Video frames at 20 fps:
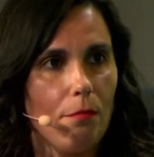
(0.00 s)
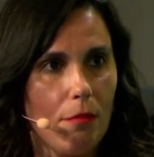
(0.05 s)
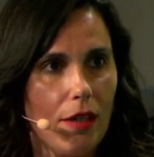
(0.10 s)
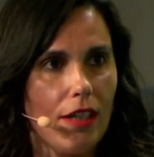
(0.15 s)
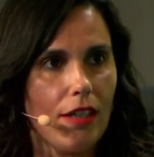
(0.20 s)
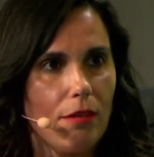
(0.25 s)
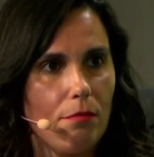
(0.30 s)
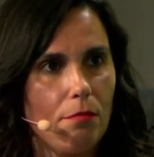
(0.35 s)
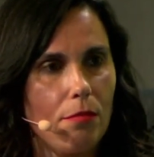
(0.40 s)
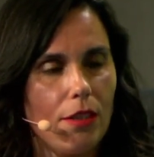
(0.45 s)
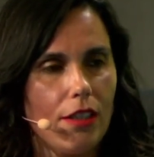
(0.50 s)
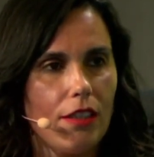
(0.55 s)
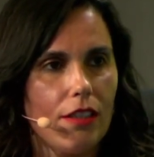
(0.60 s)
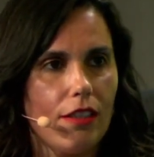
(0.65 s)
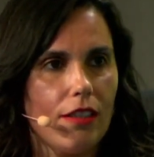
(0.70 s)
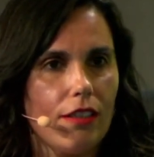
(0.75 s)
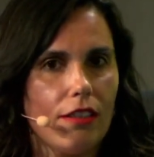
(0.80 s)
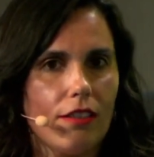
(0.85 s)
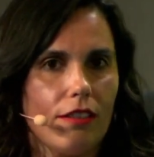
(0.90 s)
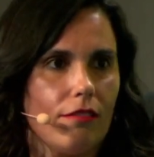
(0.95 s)
The
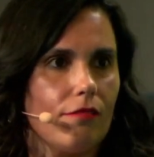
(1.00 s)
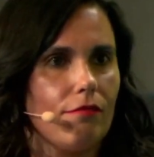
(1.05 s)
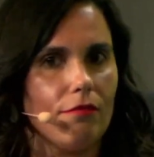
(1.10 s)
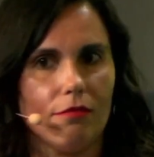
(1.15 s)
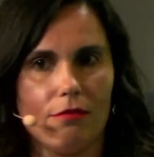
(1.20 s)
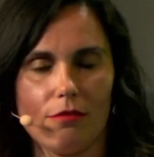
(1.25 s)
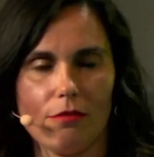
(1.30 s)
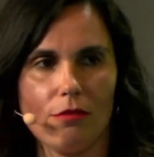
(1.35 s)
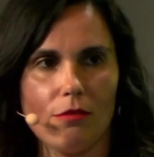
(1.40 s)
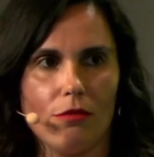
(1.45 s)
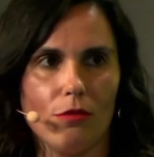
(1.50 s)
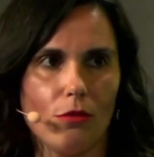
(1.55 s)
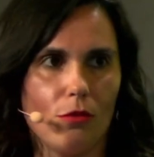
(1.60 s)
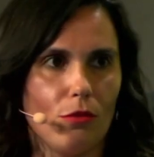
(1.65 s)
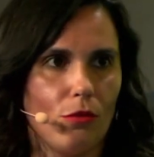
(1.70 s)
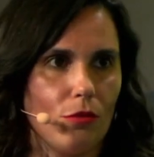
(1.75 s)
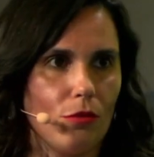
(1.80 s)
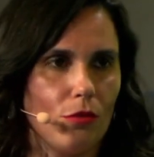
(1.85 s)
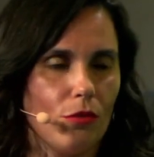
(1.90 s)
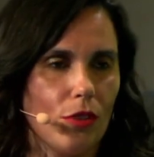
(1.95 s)
project is more linked
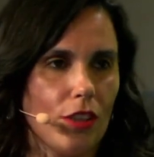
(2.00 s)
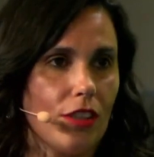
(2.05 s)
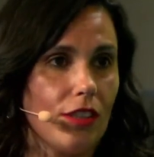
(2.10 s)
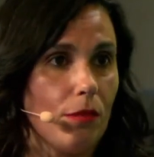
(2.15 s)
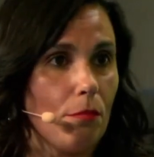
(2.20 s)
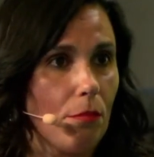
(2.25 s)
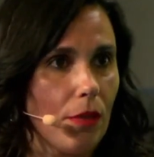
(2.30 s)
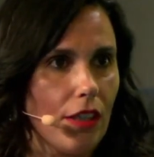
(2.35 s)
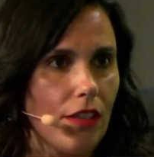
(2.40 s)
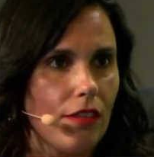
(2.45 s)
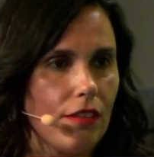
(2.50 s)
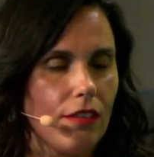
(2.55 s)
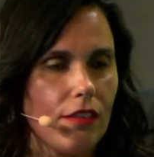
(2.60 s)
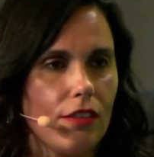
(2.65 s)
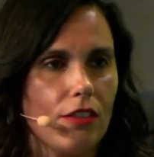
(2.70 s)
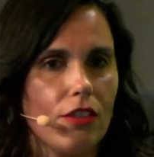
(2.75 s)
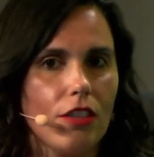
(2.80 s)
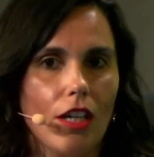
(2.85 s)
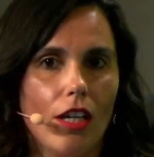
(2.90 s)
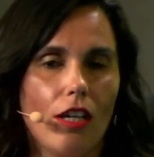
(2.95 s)
to defense
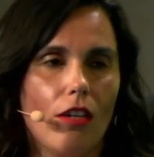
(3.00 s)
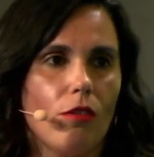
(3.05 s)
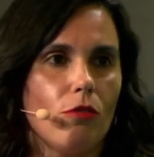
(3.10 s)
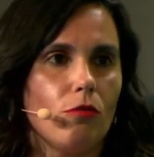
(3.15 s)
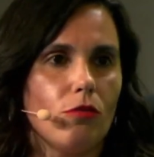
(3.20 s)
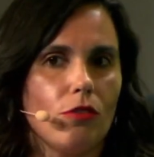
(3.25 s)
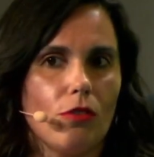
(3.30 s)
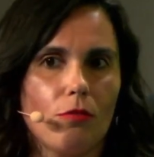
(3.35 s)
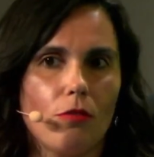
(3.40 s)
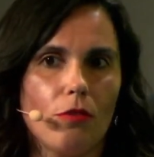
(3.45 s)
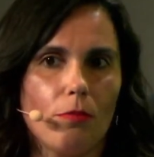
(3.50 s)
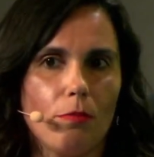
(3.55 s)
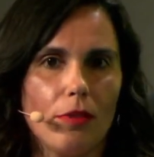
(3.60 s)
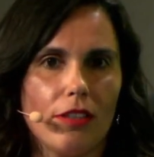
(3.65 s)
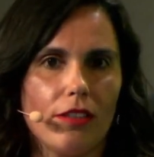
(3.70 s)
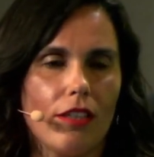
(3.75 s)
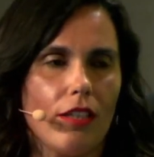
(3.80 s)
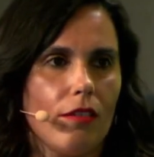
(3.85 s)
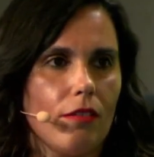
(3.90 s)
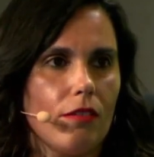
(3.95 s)
now, but it can
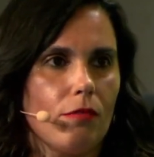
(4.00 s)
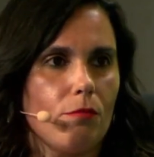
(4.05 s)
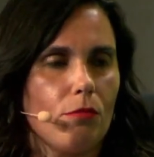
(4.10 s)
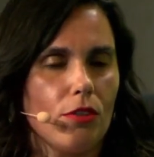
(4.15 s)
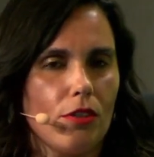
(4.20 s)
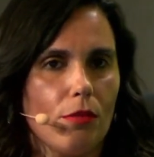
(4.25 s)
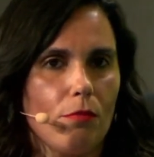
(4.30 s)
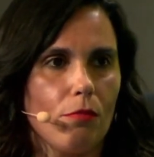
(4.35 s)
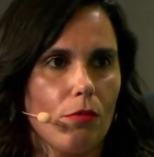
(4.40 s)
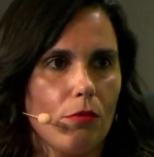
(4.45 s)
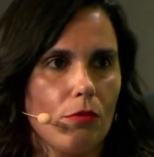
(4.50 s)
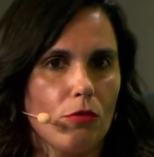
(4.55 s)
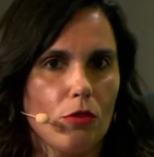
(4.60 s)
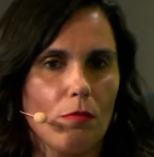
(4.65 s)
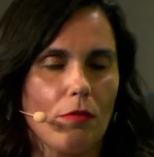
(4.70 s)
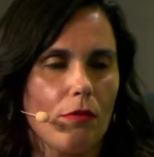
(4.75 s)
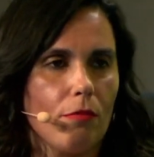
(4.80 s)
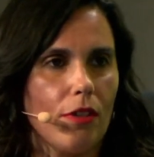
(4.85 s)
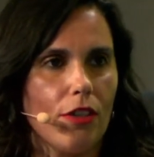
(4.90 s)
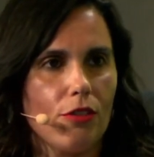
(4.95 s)
evolve.
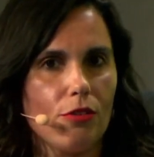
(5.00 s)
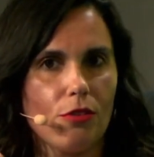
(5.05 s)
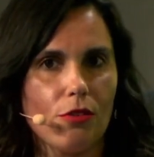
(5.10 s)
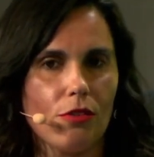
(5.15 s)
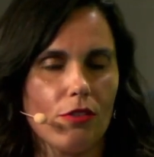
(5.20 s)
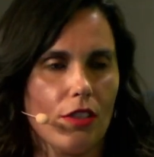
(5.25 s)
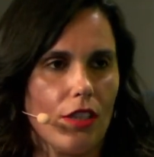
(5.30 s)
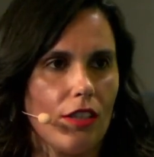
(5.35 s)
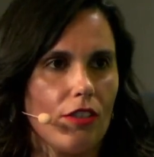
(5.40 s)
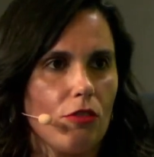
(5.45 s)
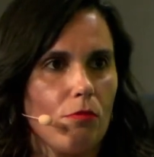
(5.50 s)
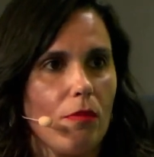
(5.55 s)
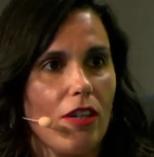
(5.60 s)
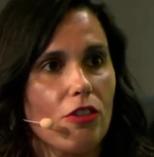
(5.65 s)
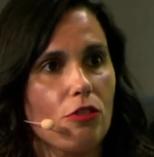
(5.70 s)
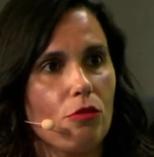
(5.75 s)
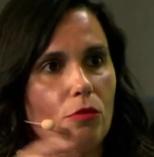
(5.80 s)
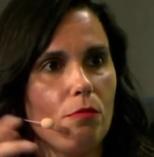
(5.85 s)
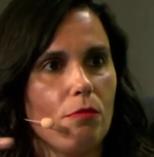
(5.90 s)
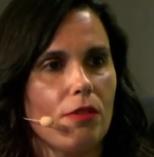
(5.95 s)

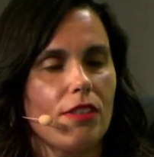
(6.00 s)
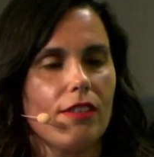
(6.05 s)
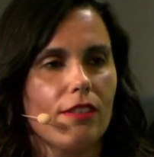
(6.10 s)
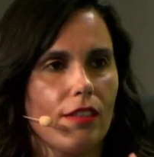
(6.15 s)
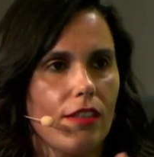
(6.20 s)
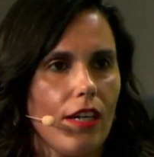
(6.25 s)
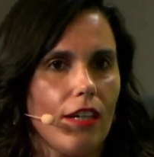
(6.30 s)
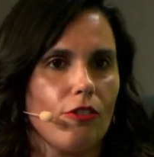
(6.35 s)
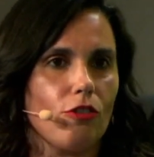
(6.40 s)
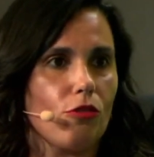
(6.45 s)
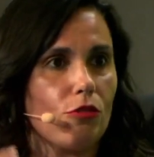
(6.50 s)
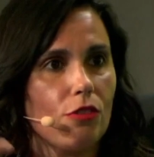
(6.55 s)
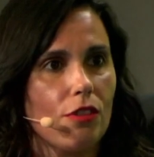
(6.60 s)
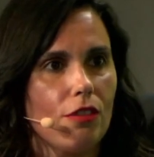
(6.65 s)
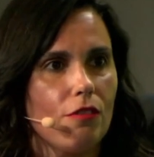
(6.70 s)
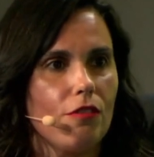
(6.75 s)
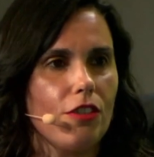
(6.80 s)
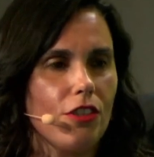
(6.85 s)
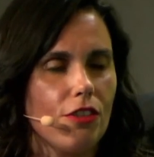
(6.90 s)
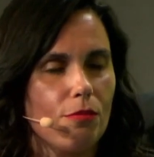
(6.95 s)
For example, the
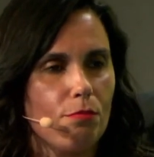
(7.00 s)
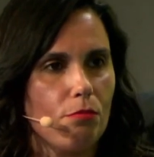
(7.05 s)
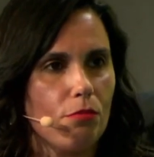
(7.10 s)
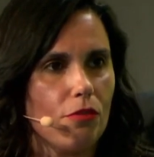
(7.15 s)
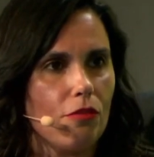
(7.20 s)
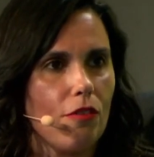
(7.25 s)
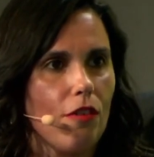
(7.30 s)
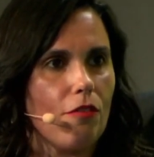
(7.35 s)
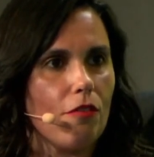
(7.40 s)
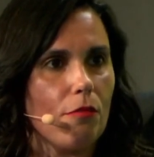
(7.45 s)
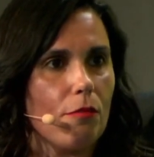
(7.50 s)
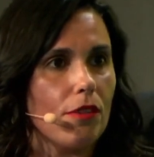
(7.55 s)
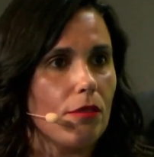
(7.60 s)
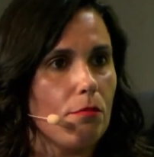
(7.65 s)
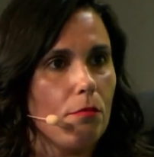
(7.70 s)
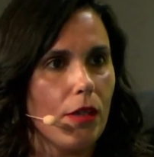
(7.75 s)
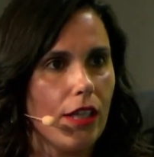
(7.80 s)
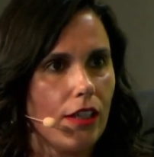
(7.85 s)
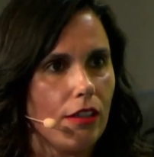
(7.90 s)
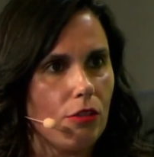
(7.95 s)
first
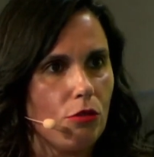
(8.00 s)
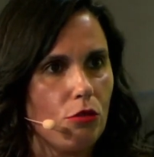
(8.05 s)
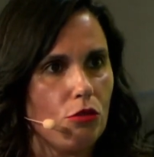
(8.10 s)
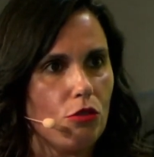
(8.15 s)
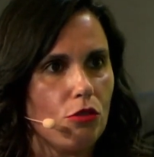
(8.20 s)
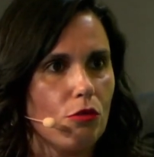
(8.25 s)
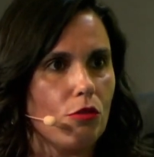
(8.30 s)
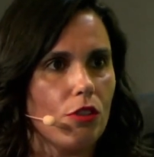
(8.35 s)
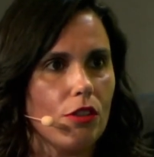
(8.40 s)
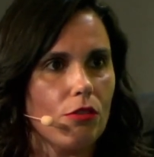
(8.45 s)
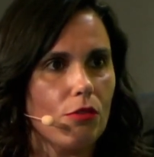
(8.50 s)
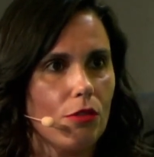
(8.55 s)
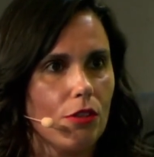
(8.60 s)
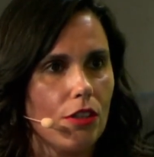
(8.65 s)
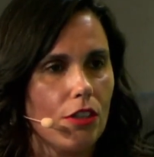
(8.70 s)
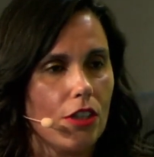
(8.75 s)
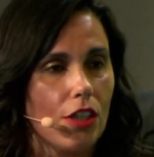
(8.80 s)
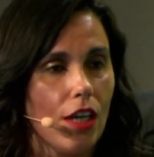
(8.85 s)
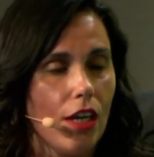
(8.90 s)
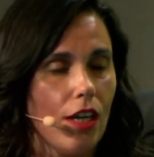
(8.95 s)
more
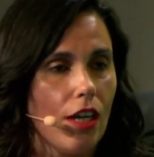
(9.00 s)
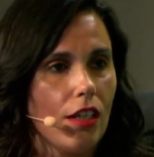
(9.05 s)
commercial